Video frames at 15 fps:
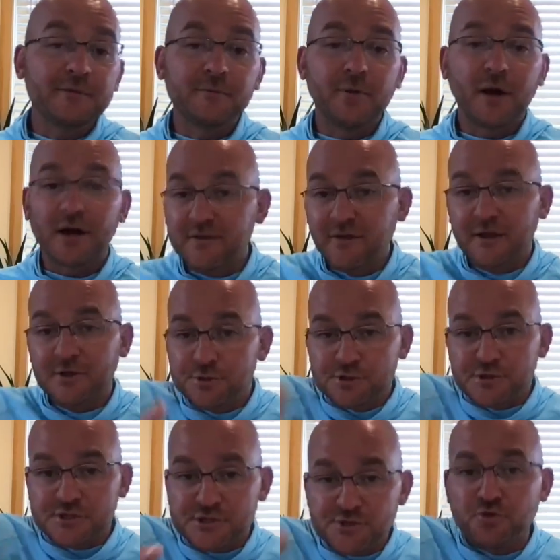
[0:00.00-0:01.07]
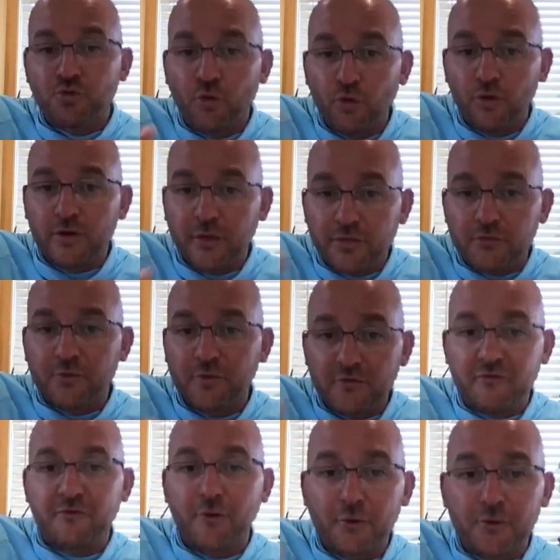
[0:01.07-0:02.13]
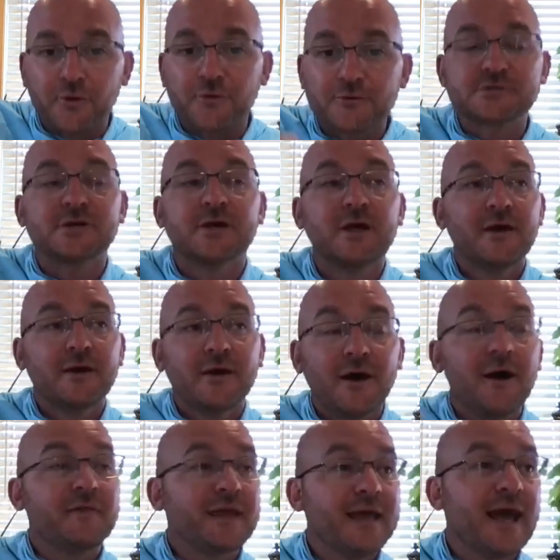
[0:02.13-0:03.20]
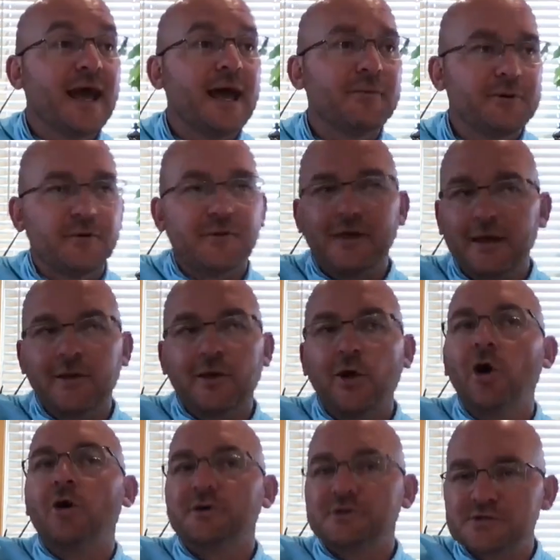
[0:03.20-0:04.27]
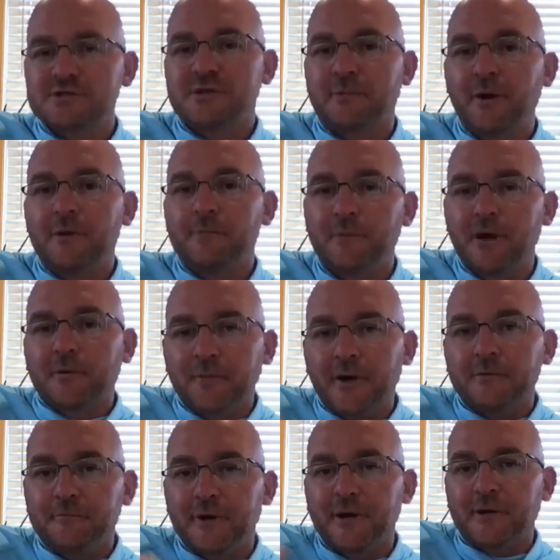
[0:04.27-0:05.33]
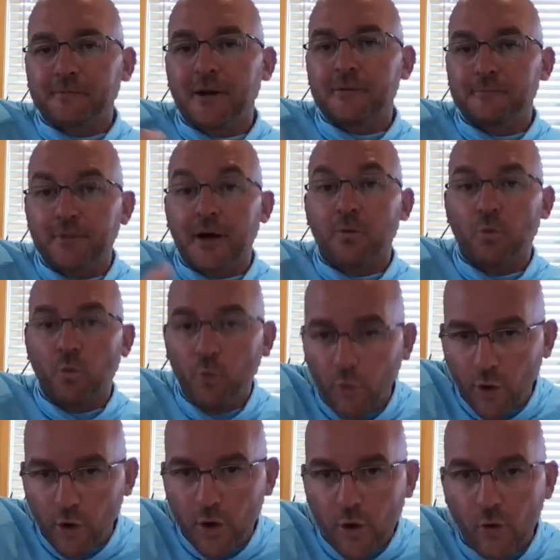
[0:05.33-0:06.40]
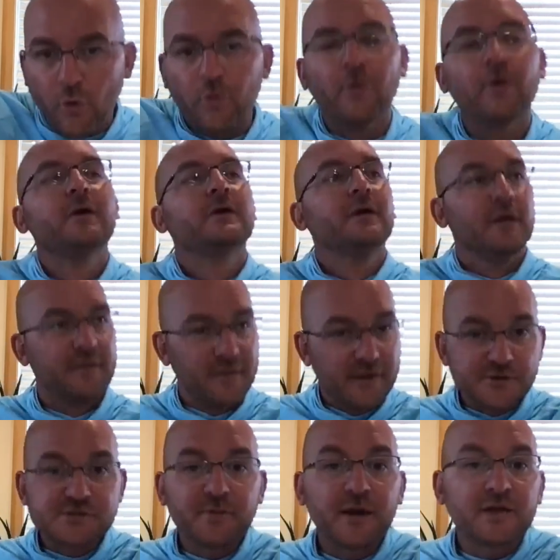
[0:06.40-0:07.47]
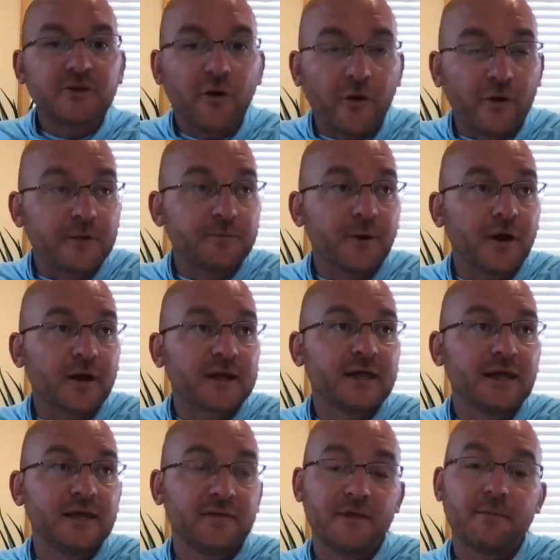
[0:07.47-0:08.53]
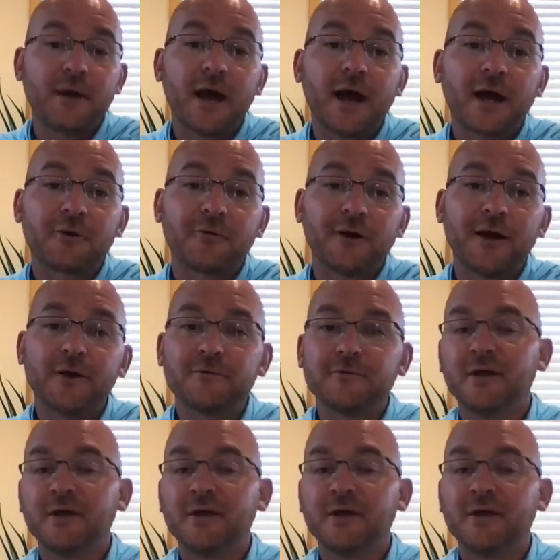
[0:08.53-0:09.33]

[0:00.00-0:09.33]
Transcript: buck that you're just scrolling through the photos on the app and you're thinking, oh, it's just a button buck, button buck, button buck. Whoa, there's my target buck in the background.